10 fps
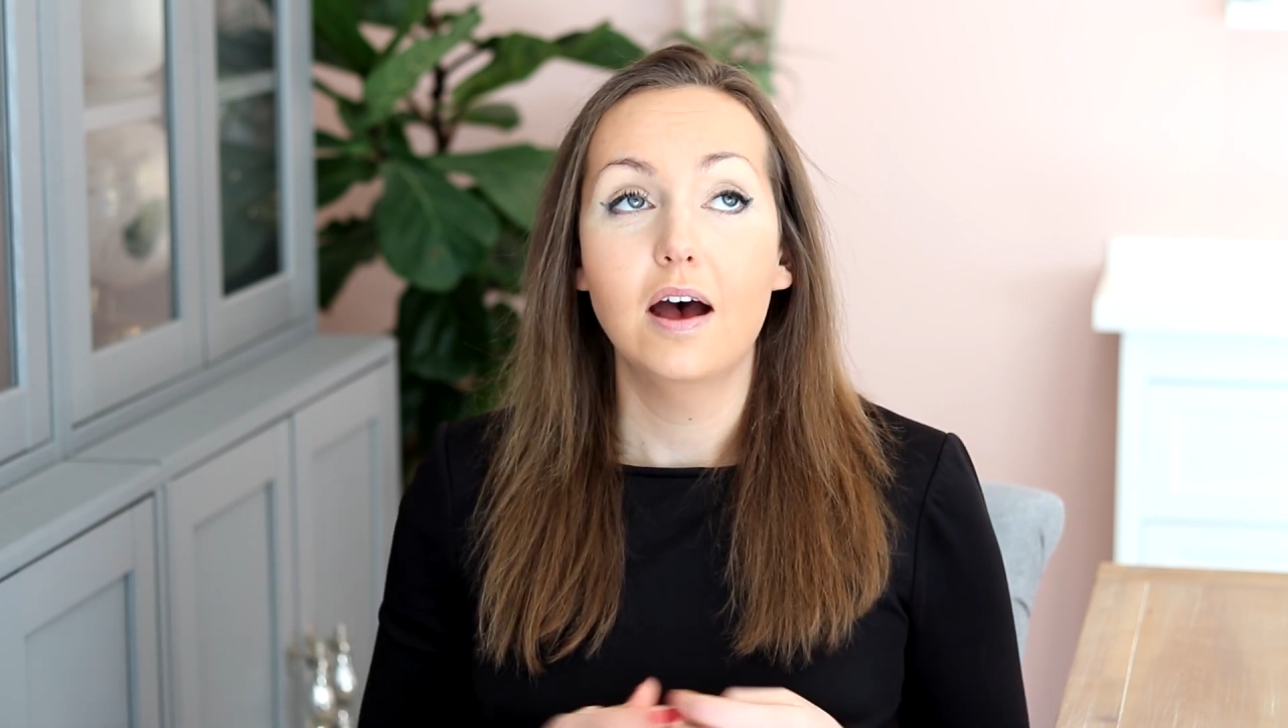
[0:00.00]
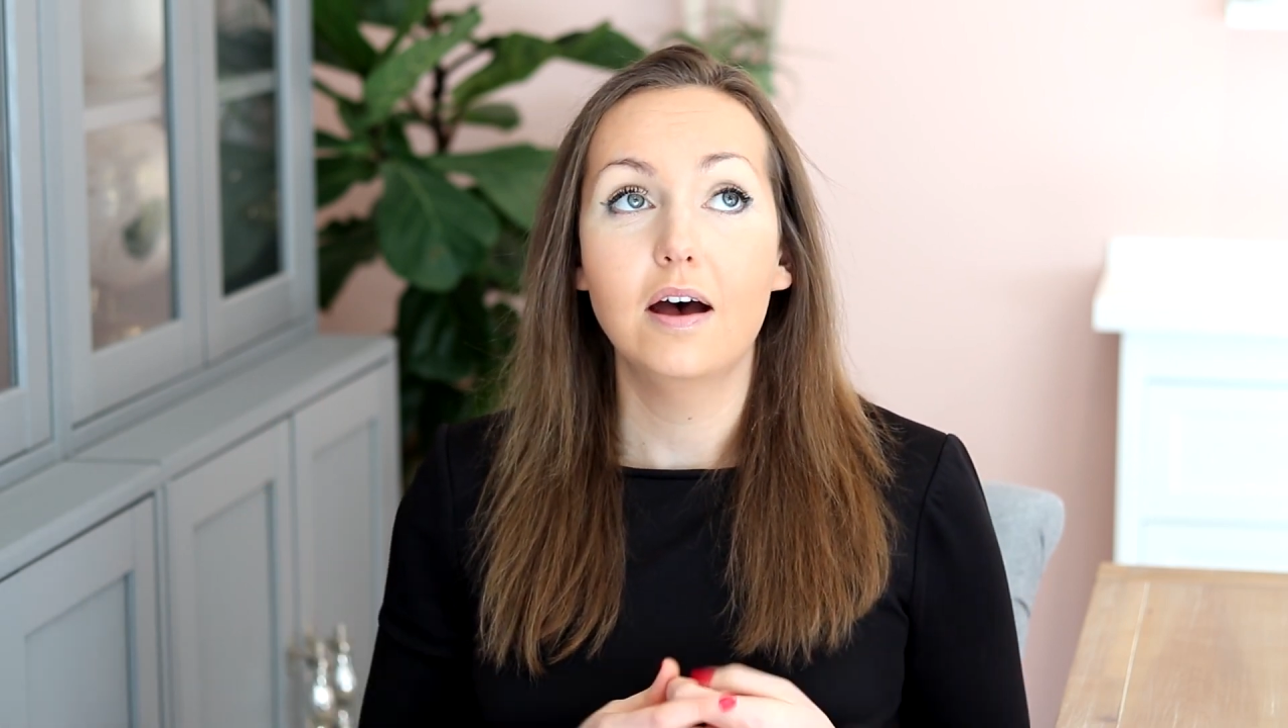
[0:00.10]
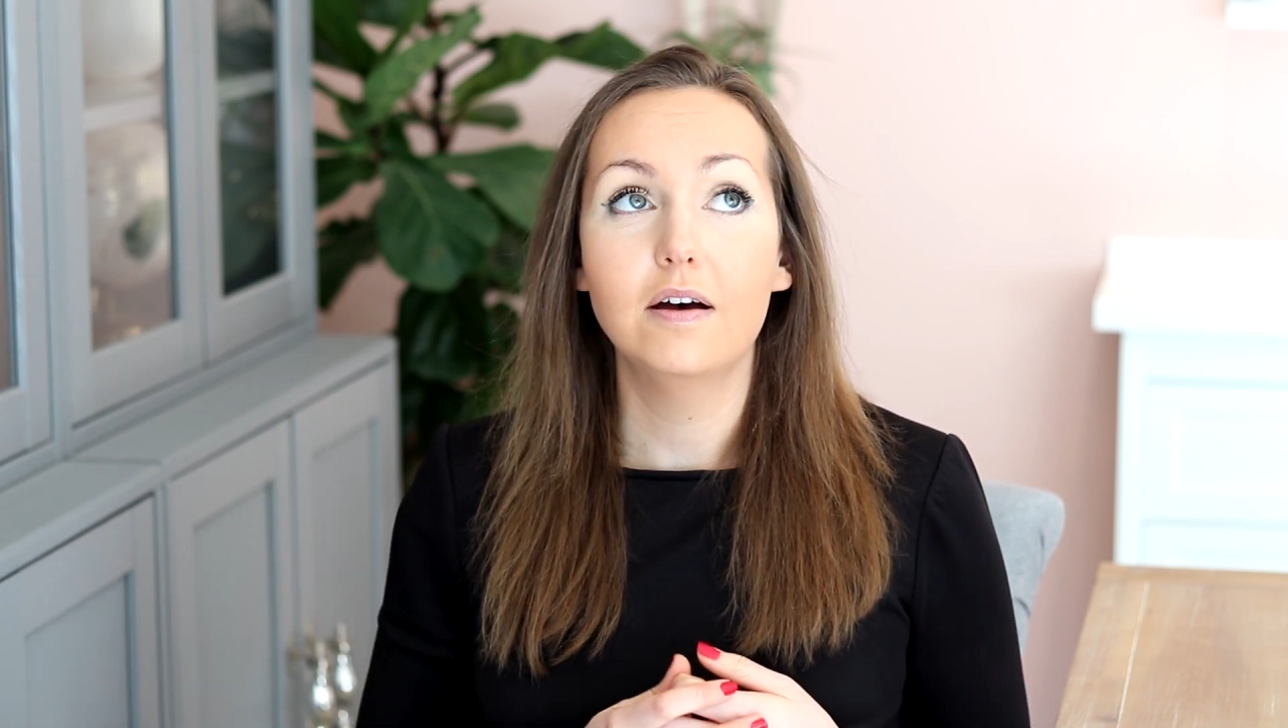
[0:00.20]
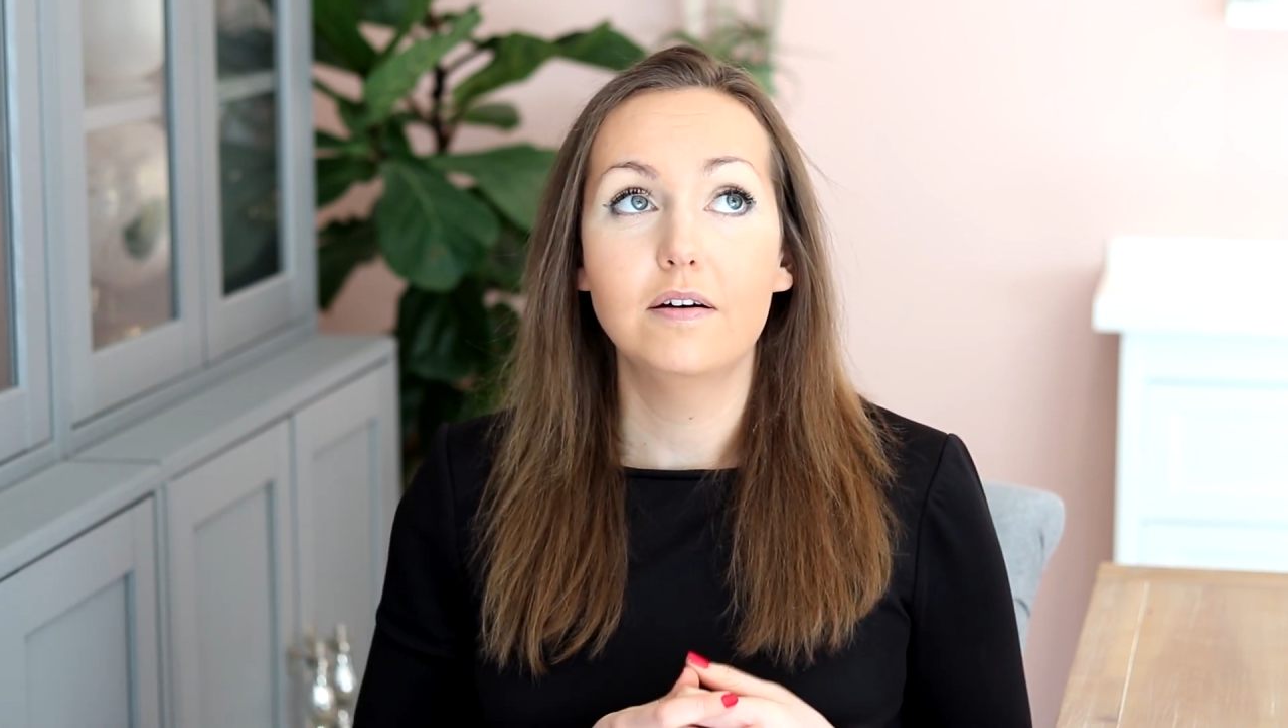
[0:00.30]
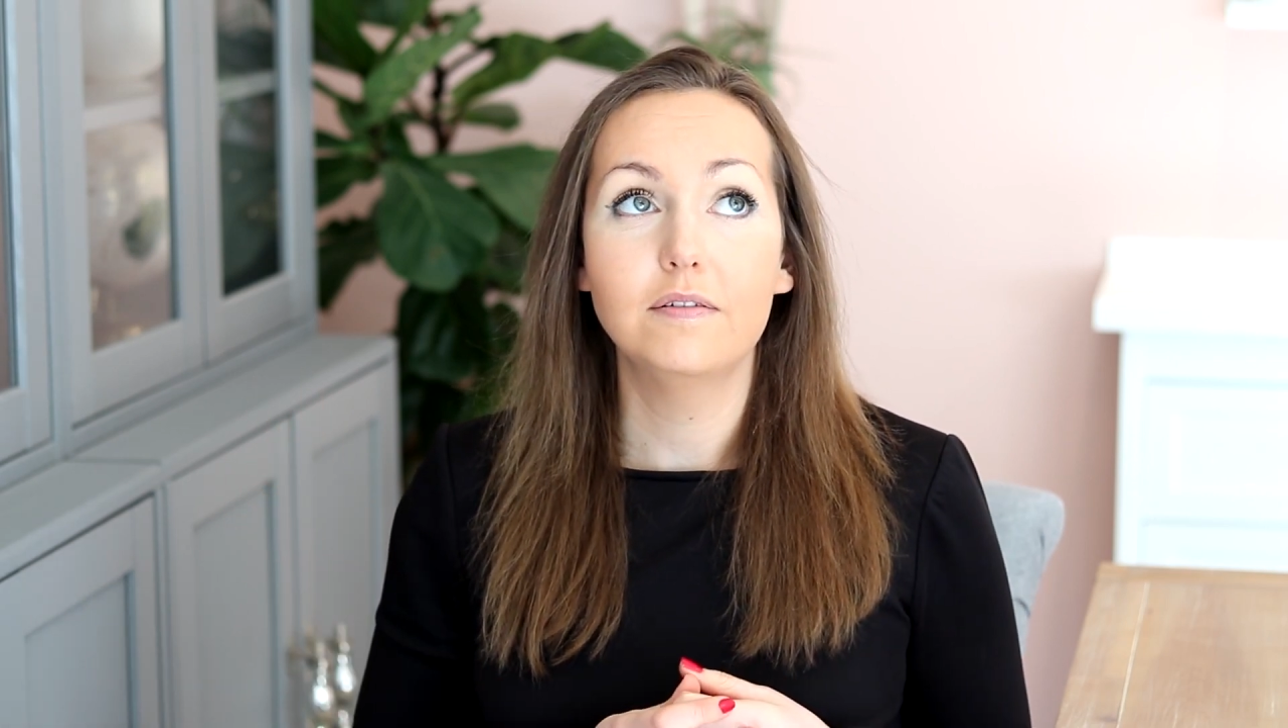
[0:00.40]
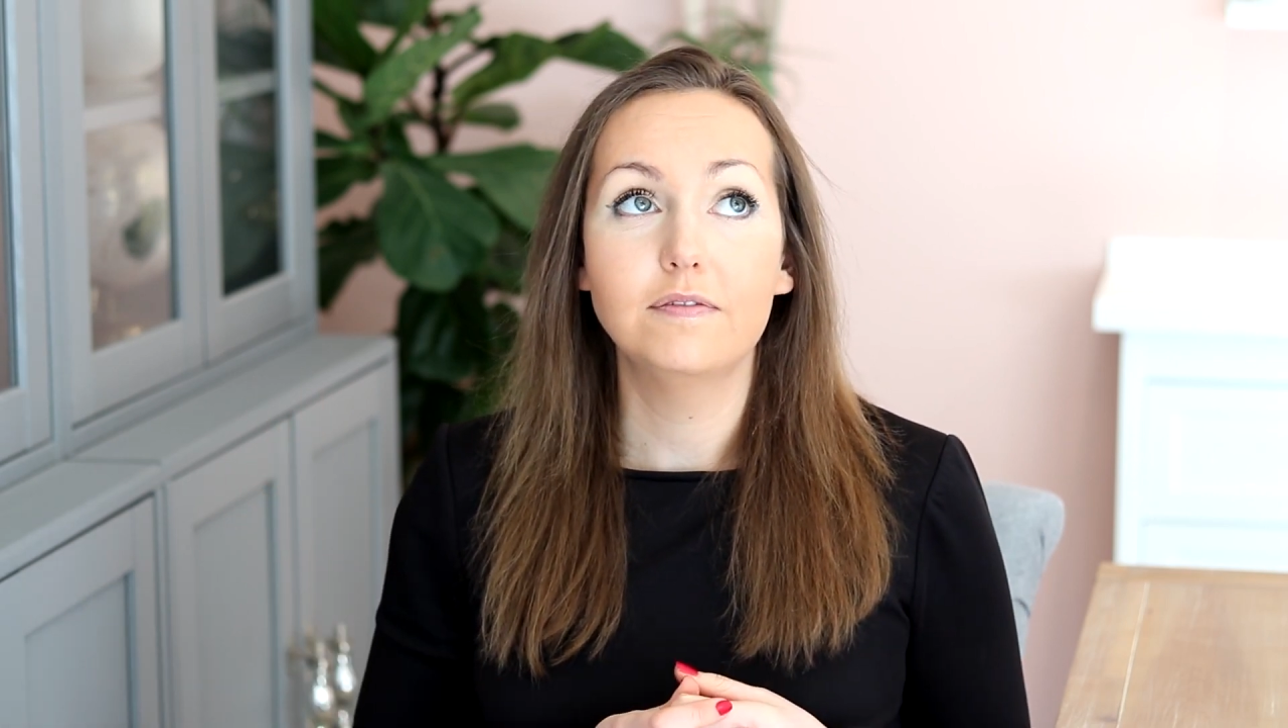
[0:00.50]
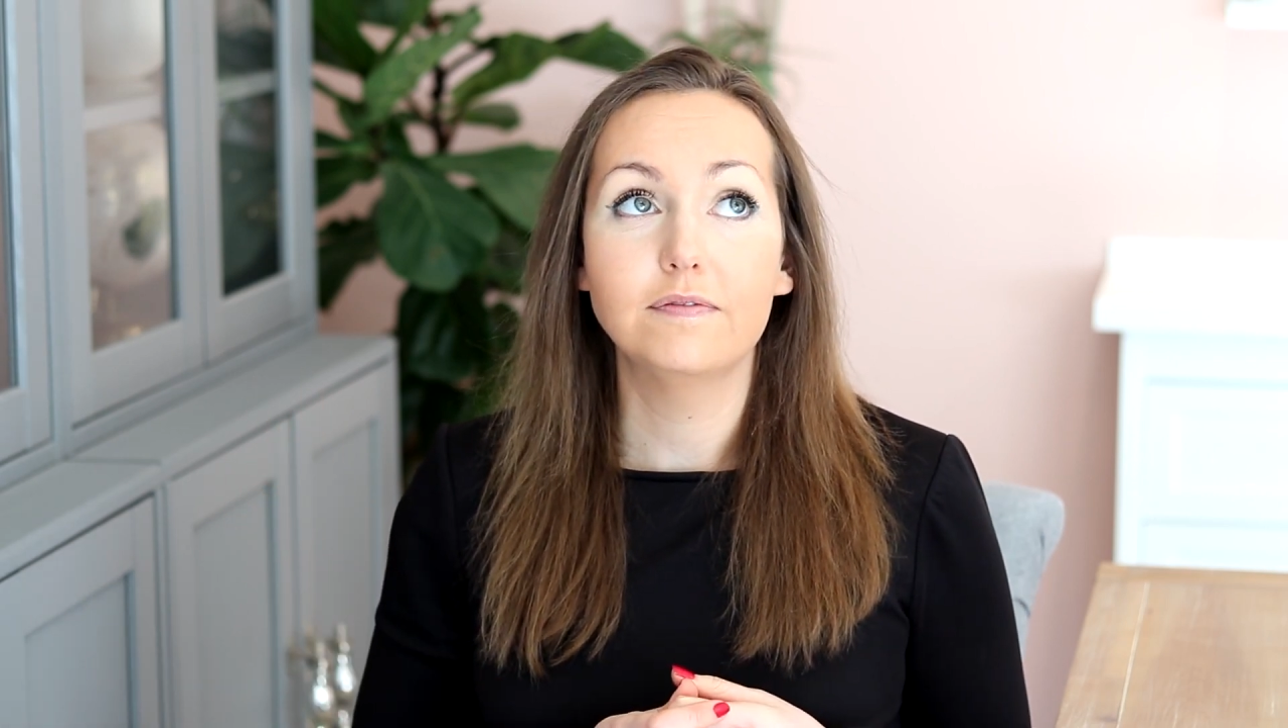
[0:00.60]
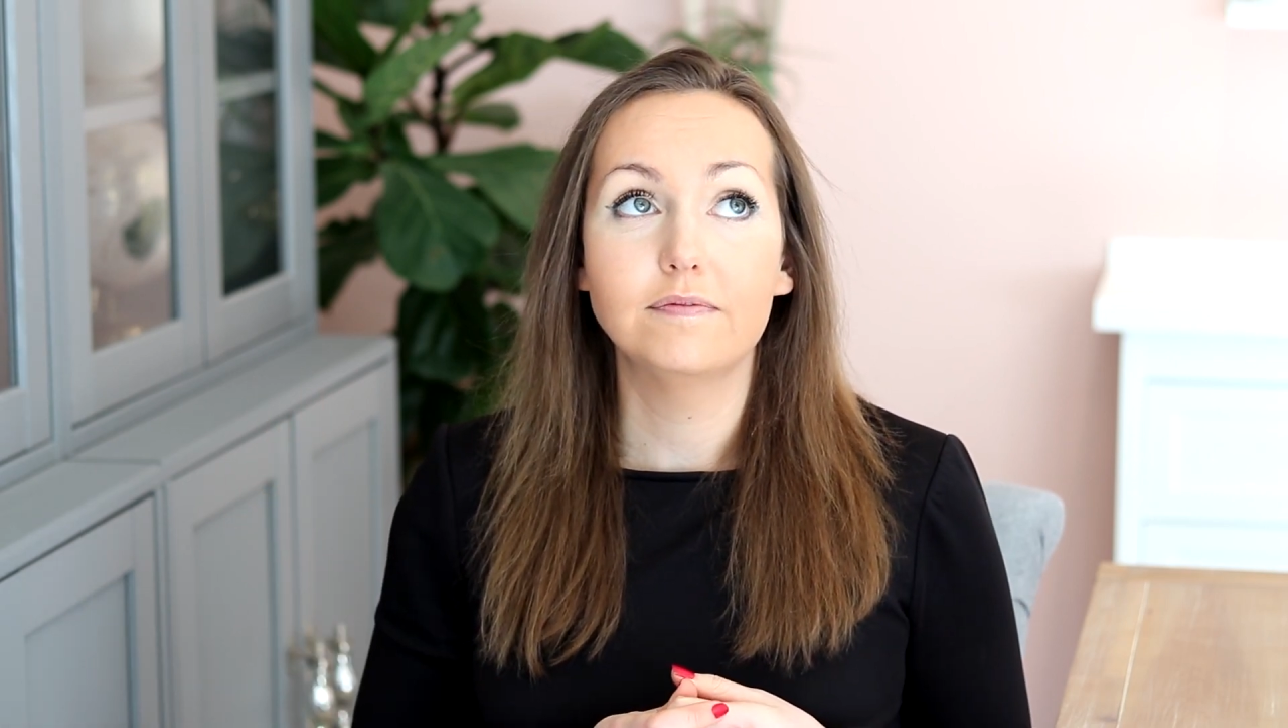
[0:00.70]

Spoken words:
of